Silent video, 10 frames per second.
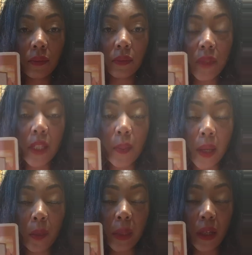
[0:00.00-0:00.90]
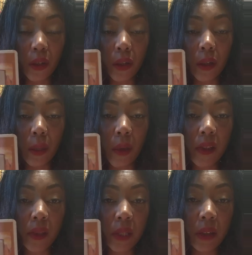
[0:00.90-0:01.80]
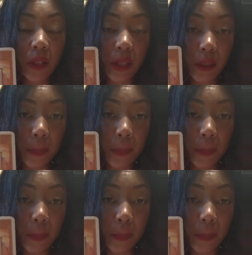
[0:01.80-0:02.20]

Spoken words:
This better be good. I'm also hearing.